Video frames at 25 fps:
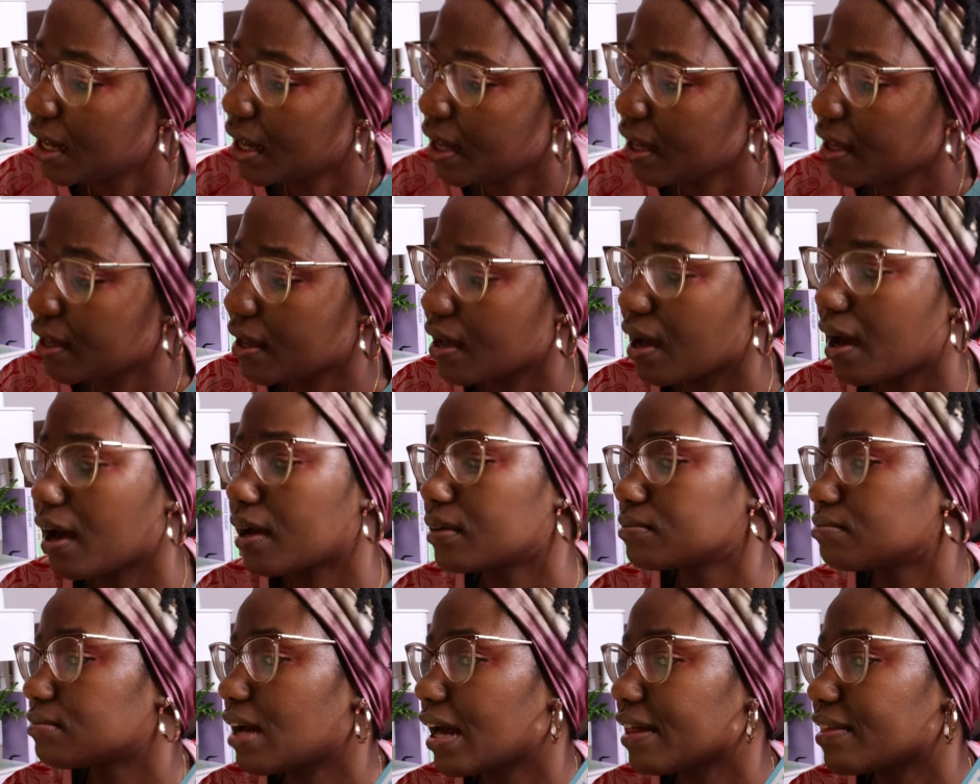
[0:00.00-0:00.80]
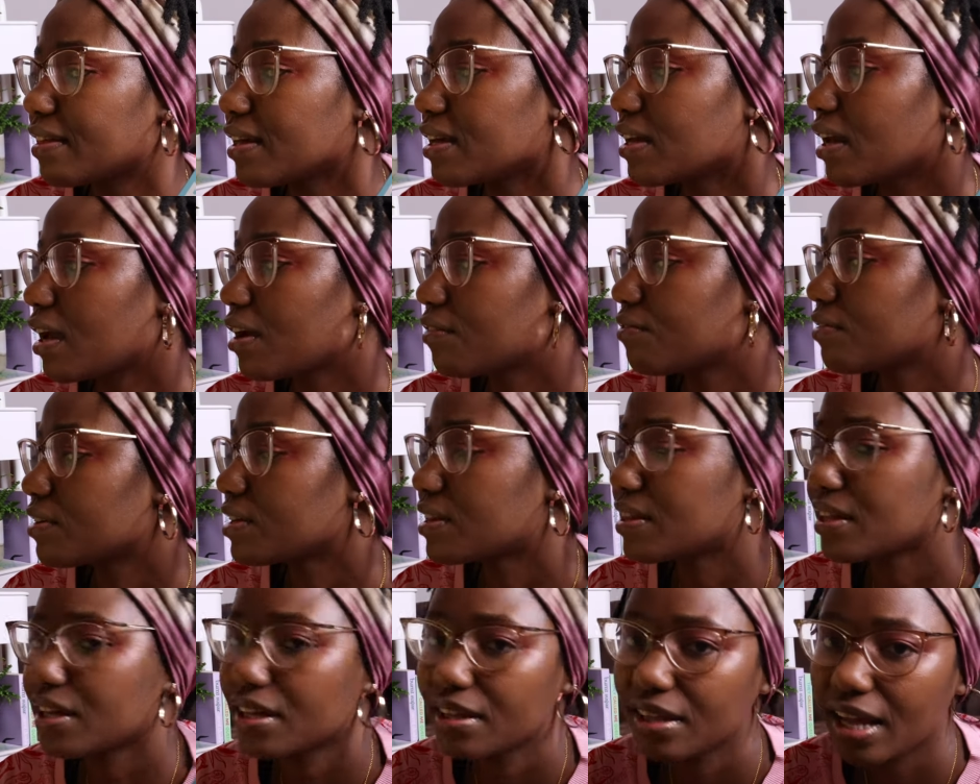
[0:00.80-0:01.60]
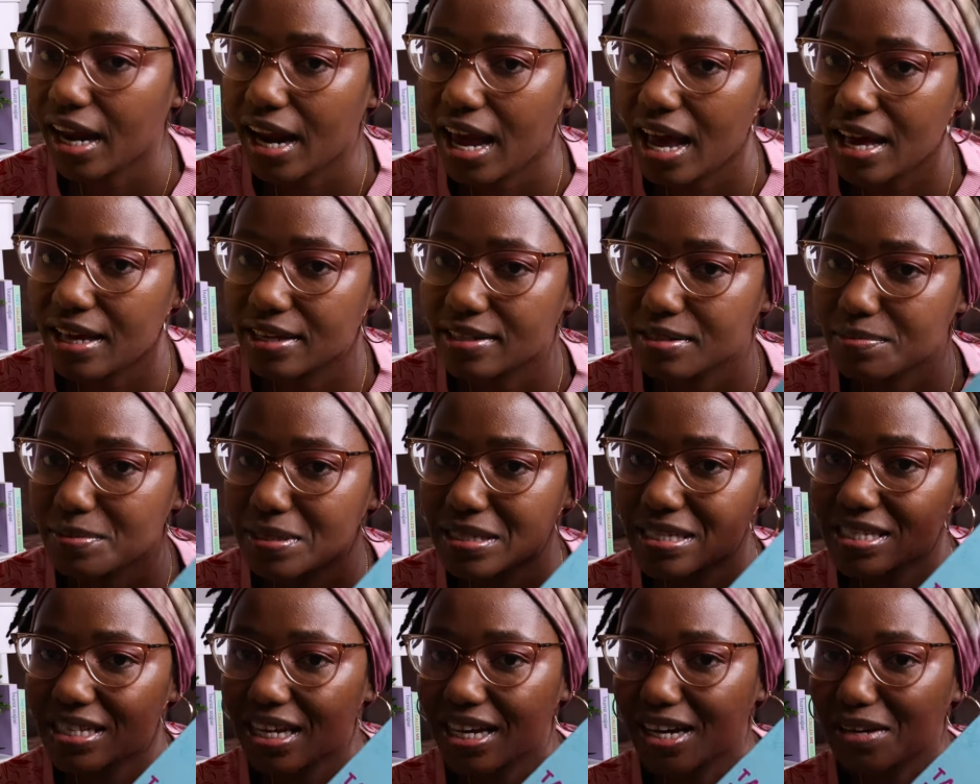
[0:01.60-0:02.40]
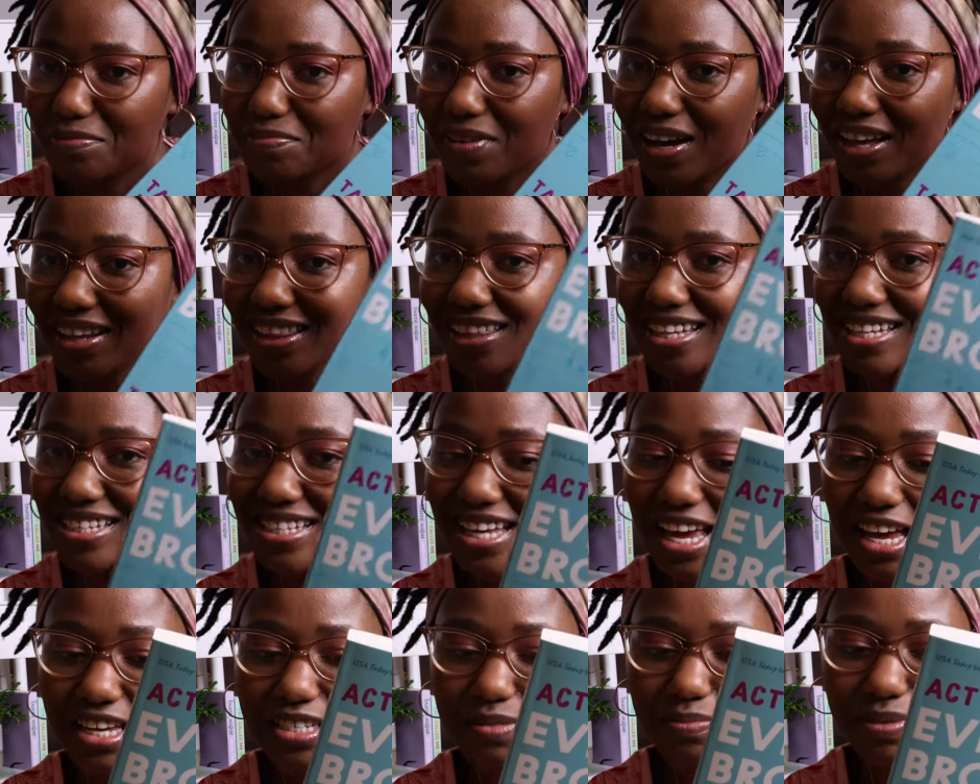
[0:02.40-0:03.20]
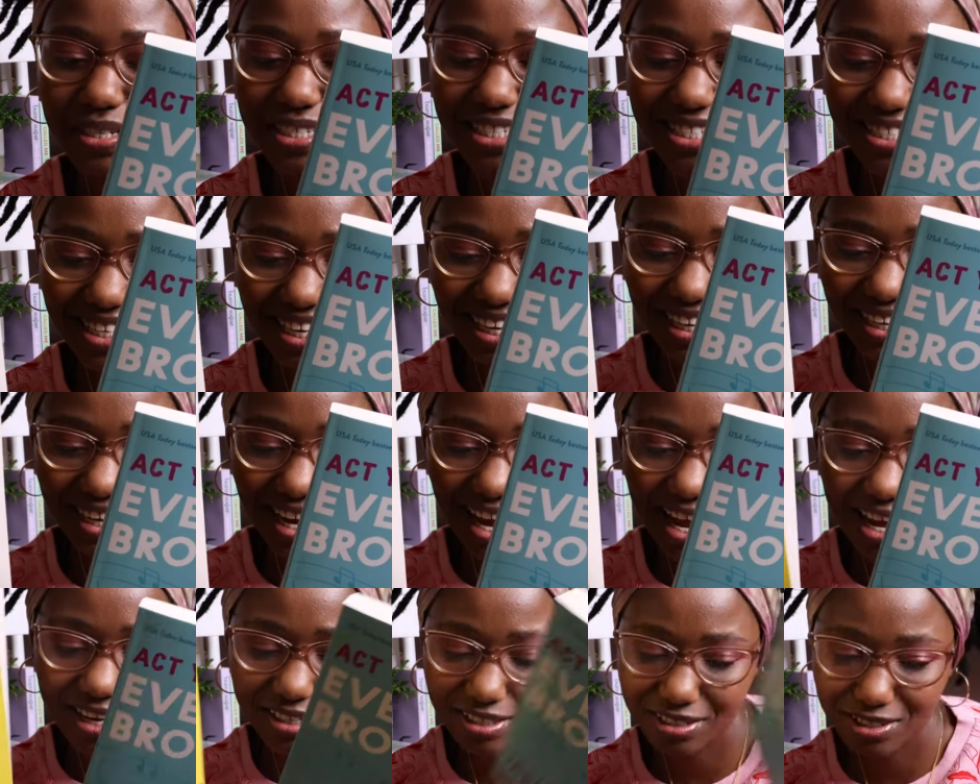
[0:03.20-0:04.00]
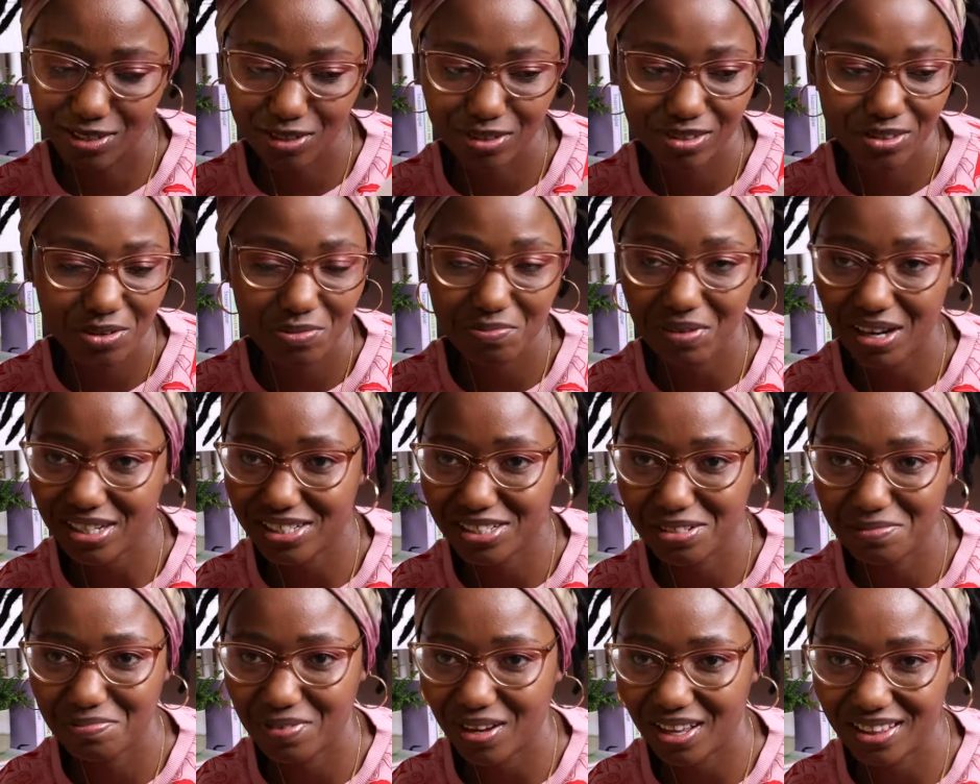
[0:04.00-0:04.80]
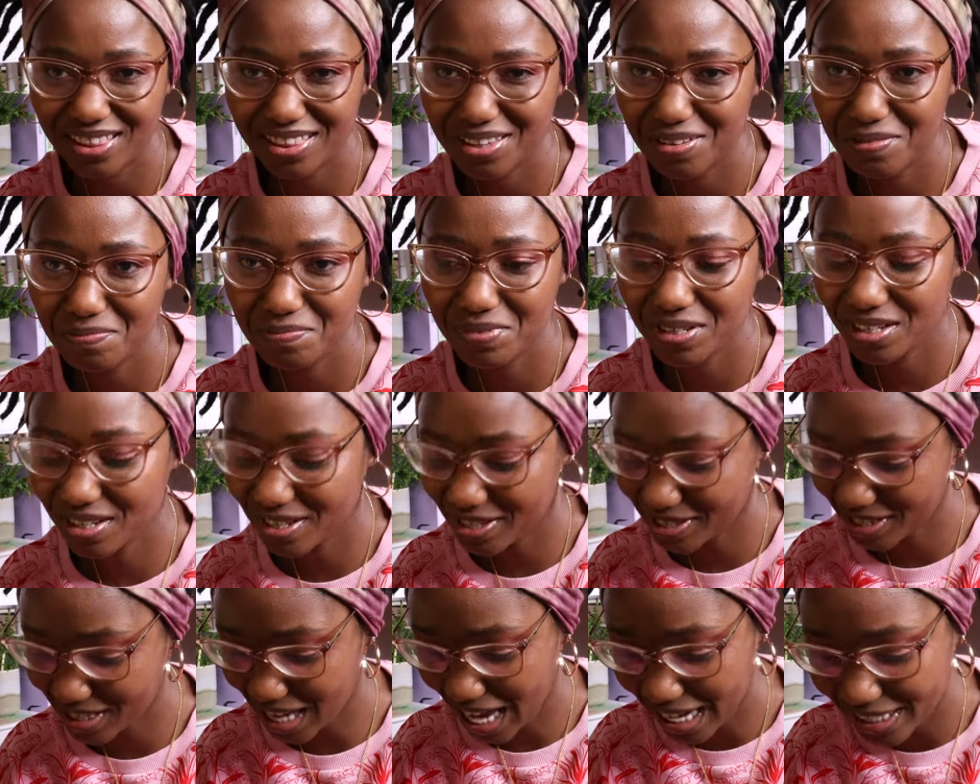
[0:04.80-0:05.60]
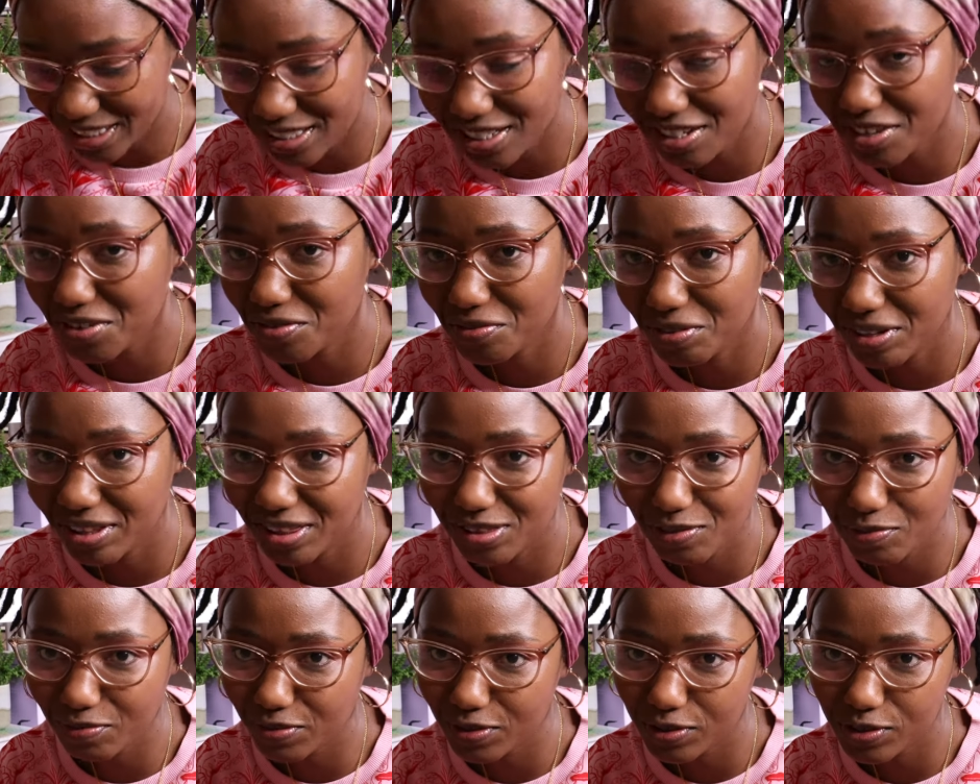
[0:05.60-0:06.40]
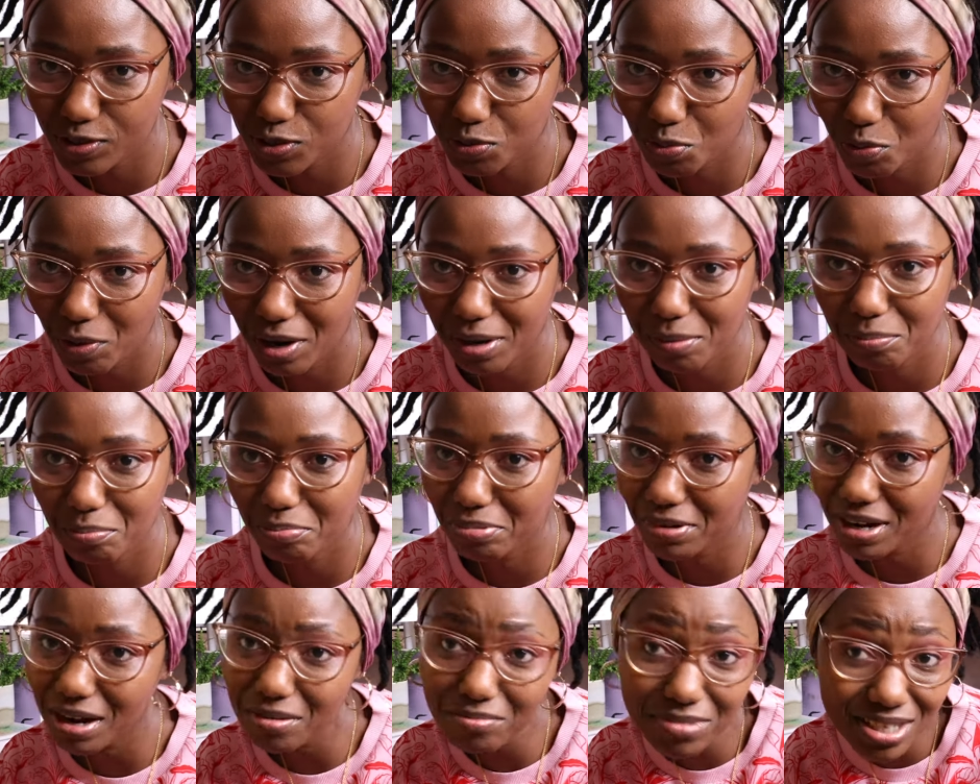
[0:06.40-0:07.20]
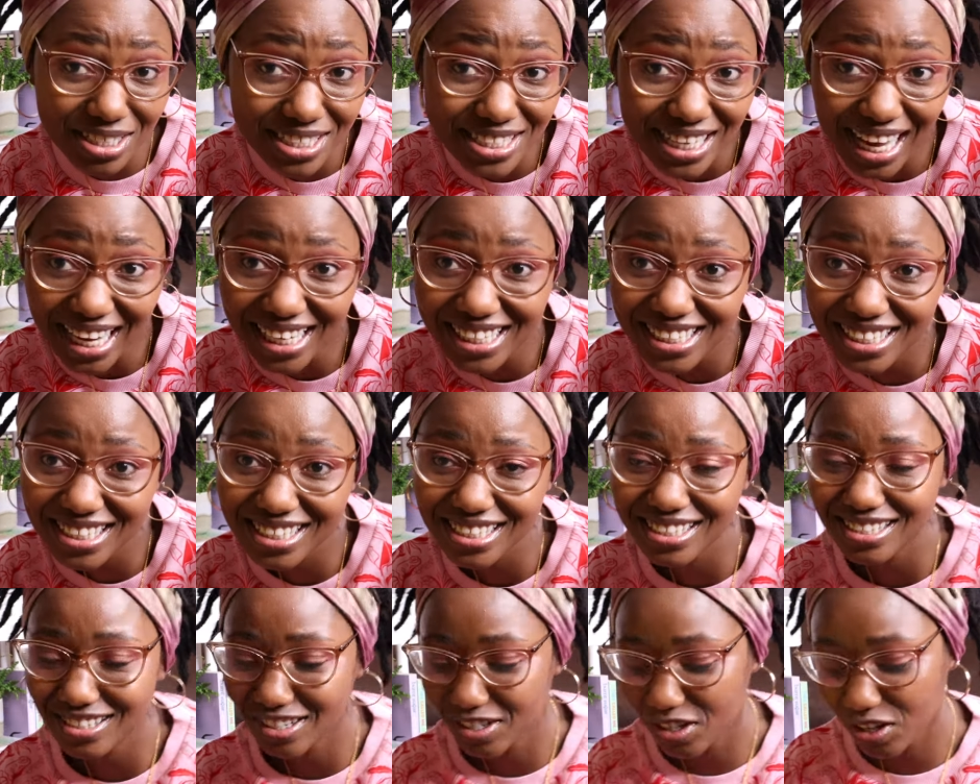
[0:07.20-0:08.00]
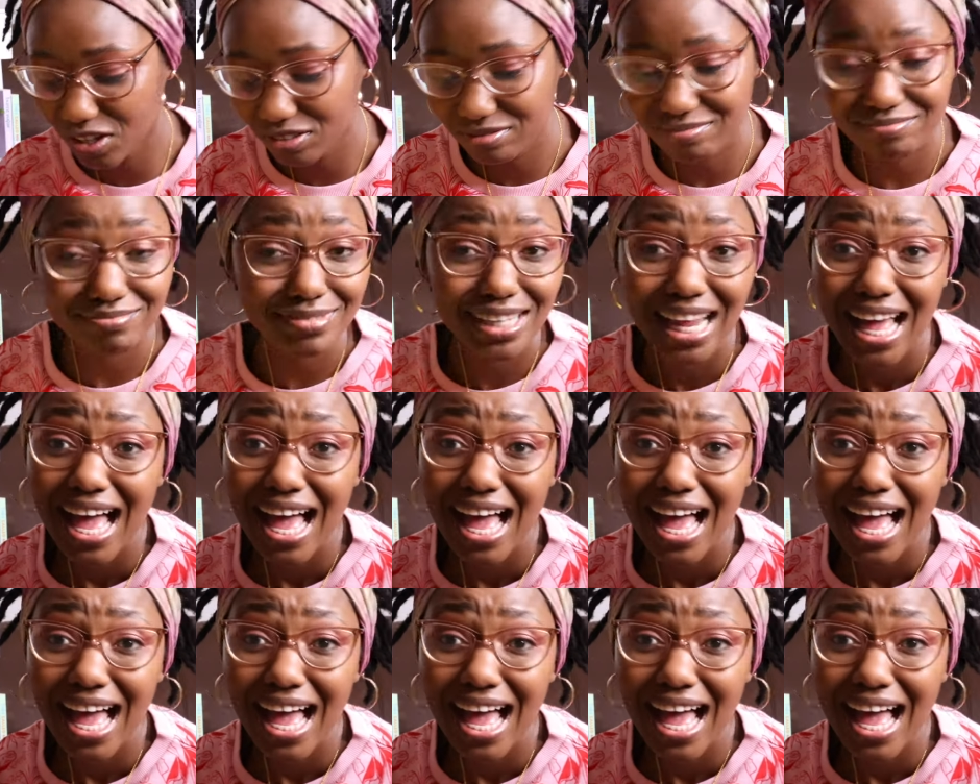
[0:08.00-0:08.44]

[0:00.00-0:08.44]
Yeah, I think everything that has been said about these has been said. I don't know much about them because I didn't read the first one, but I'm excited, you know?